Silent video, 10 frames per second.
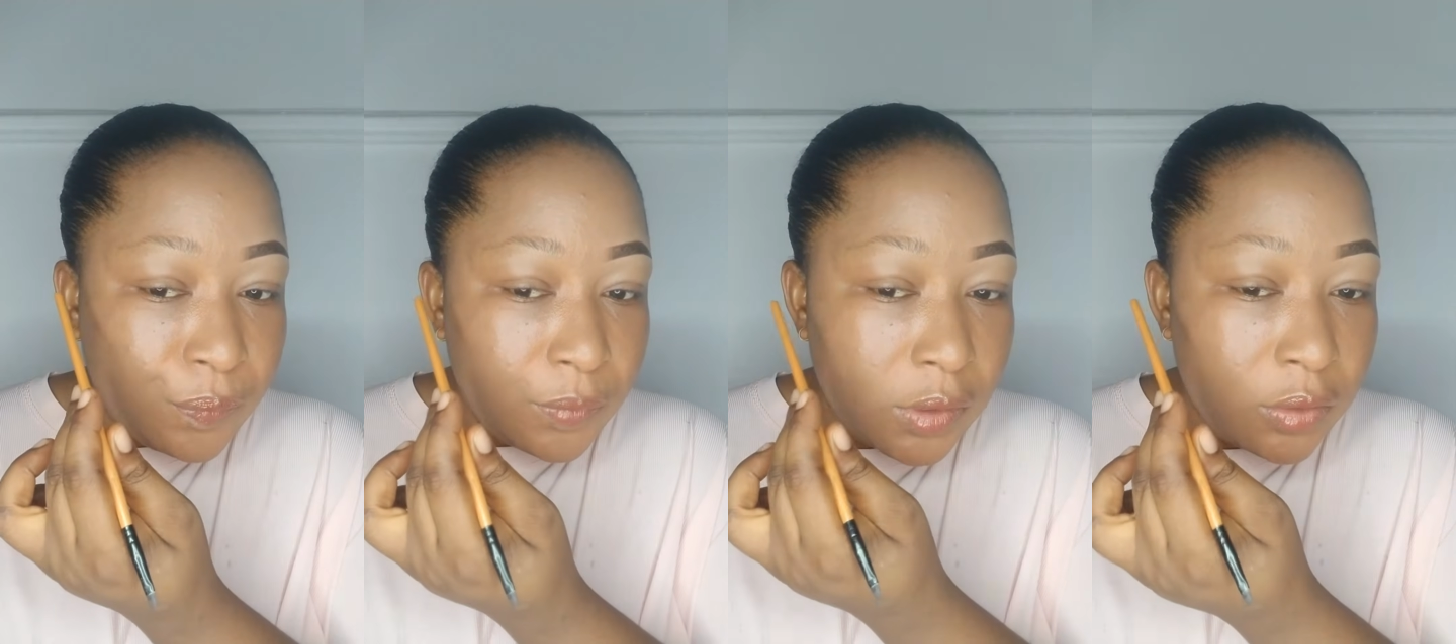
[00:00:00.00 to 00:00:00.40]

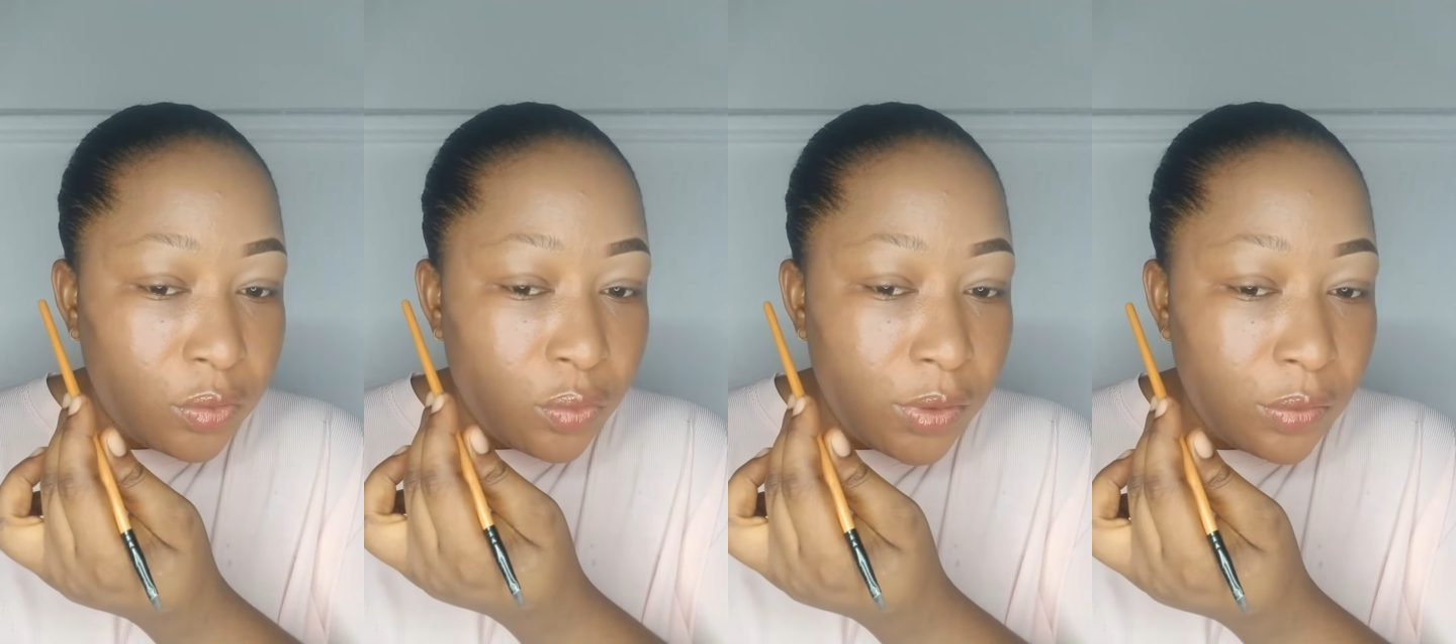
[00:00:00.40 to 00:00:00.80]
How do
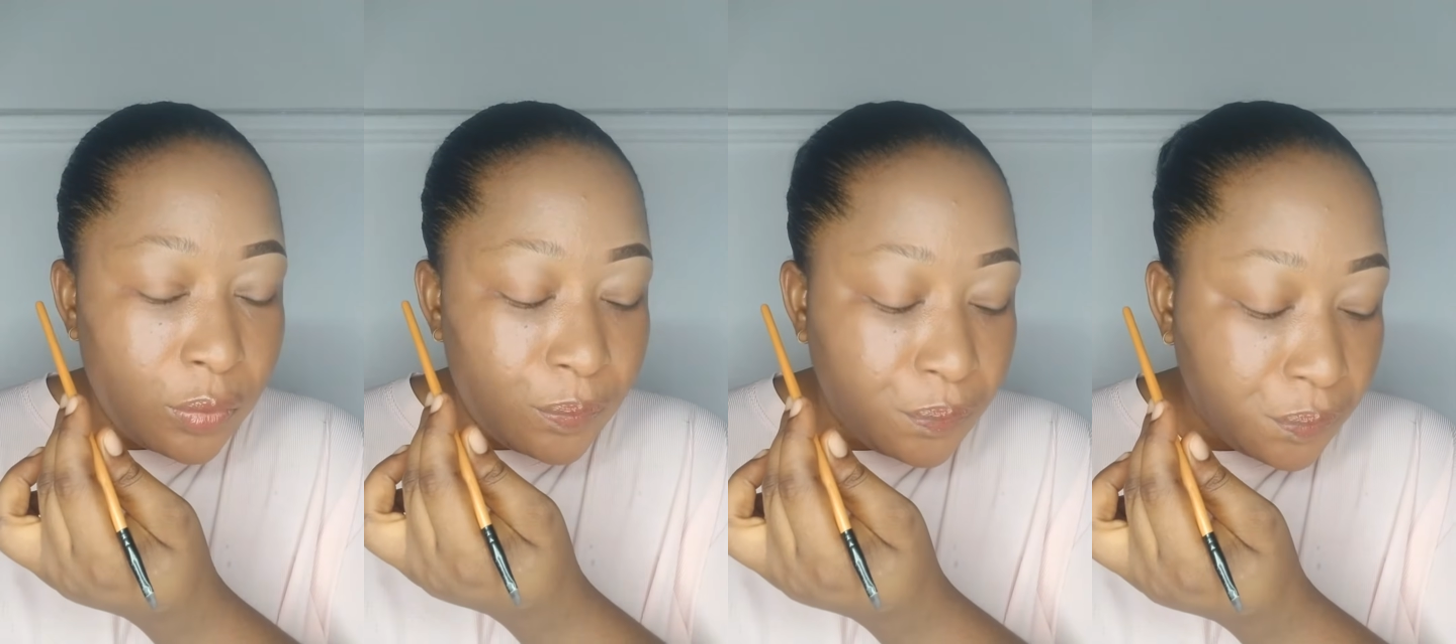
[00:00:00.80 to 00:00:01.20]
we
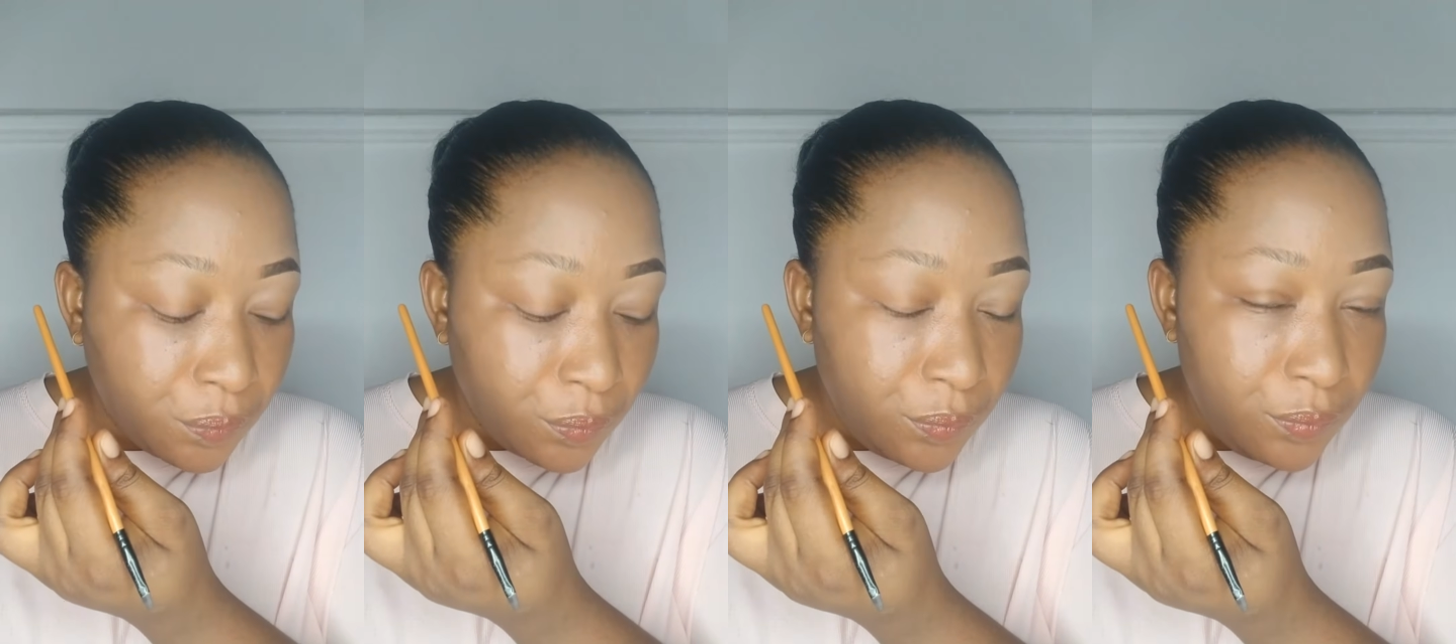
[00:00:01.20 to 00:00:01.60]
know?
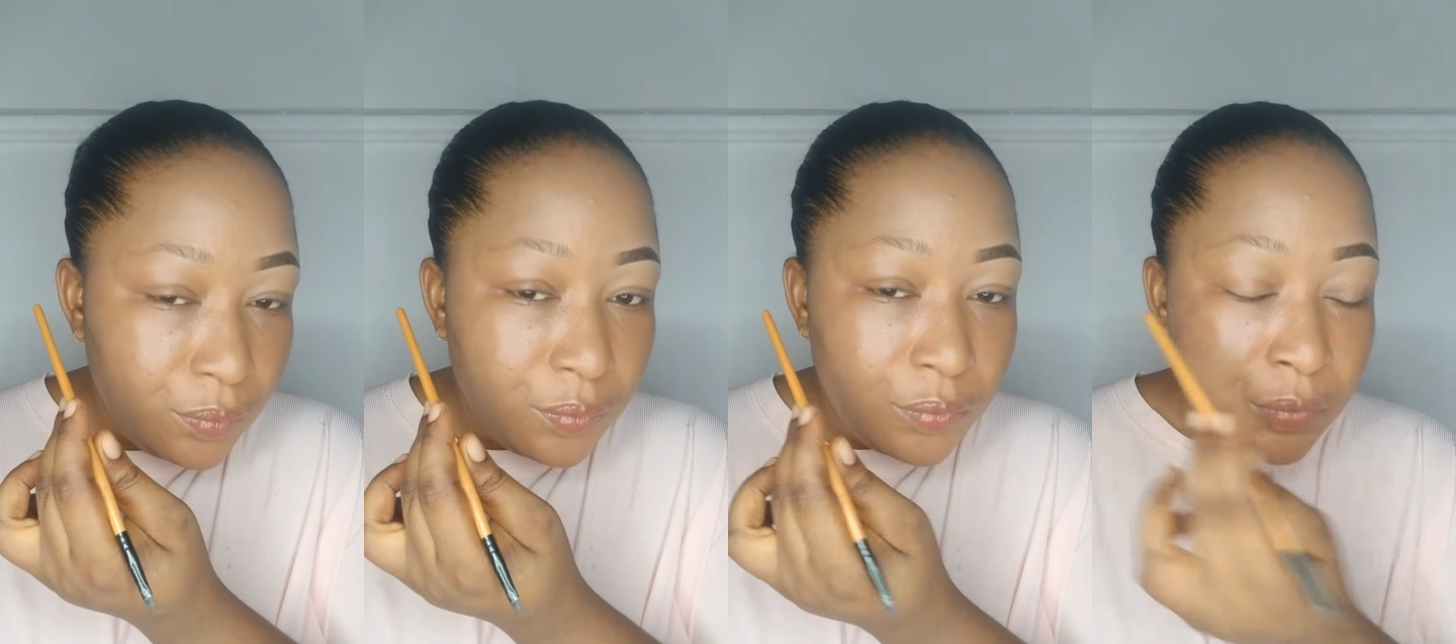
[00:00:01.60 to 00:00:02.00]

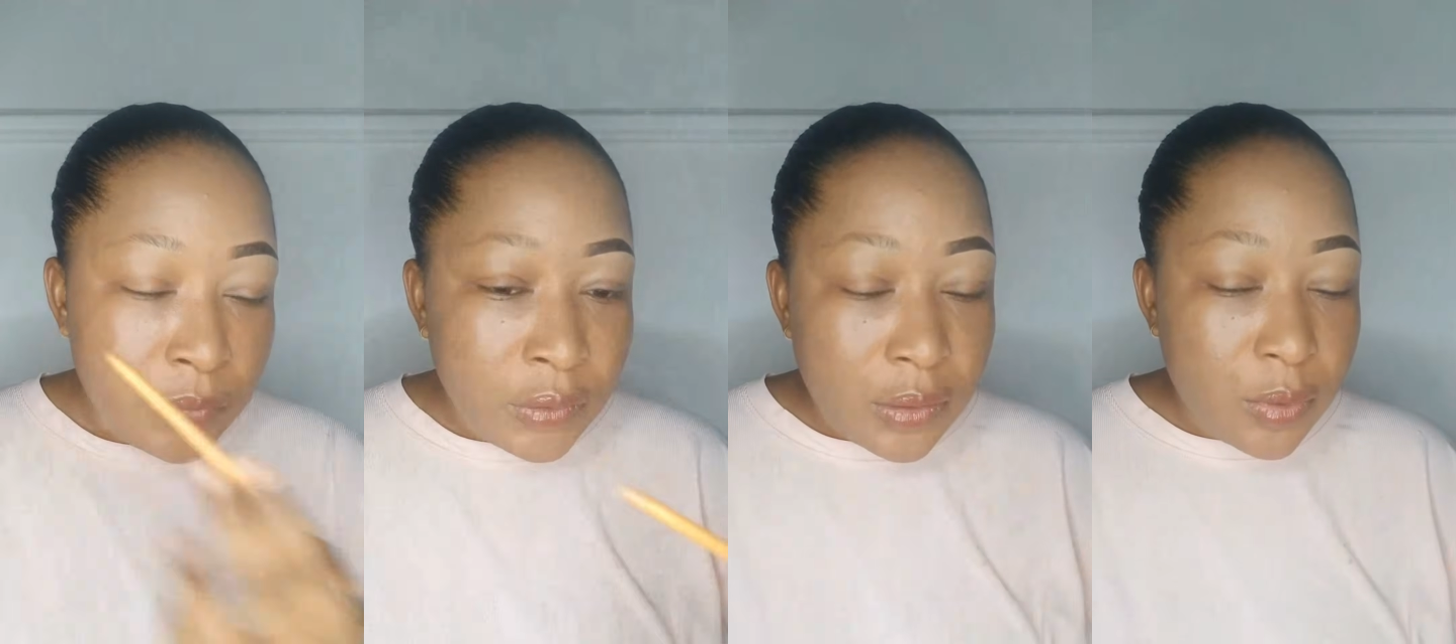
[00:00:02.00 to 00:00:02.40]

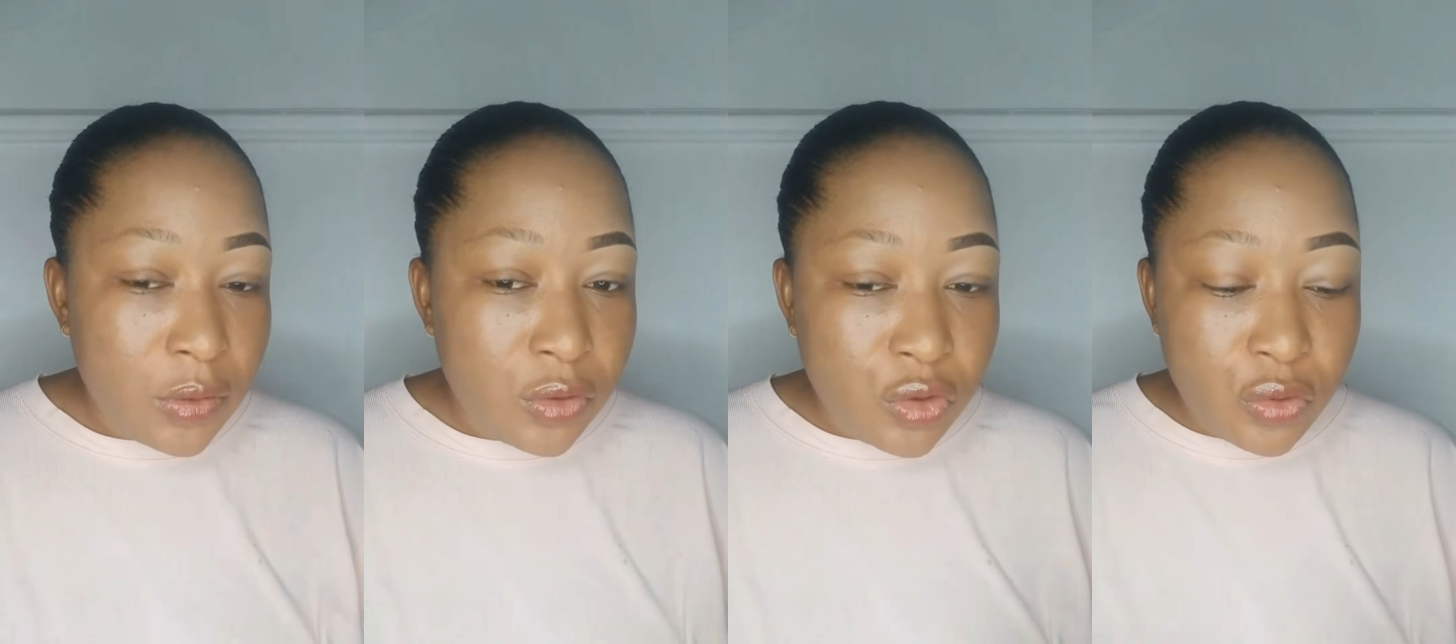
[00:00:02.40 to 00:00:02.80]
I'm
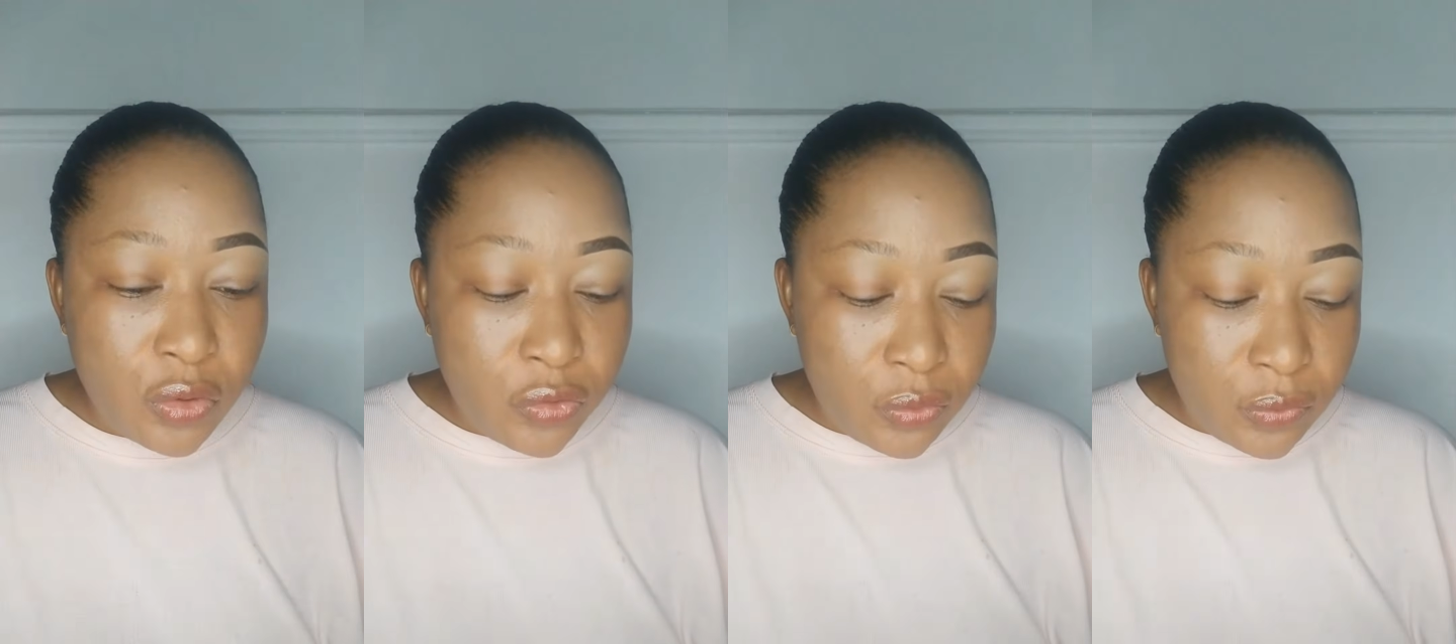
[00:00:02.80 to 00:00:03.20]
going to show
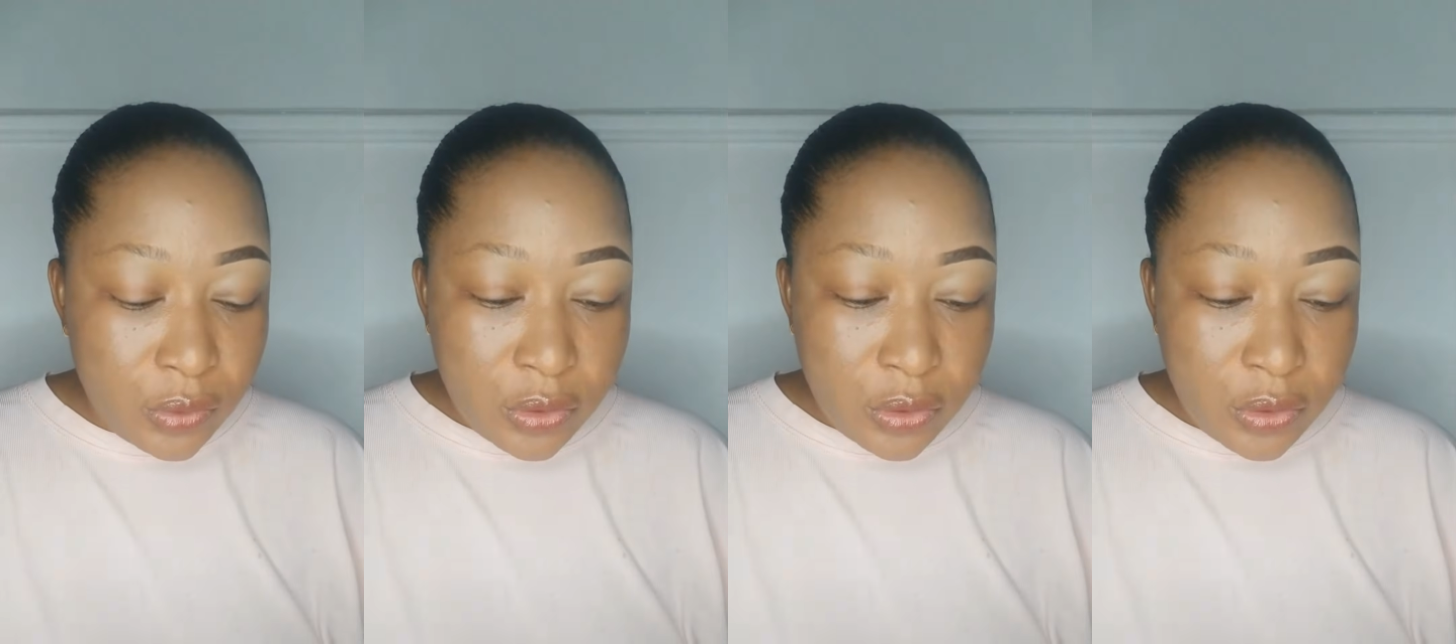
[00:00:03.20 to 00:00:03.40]
you.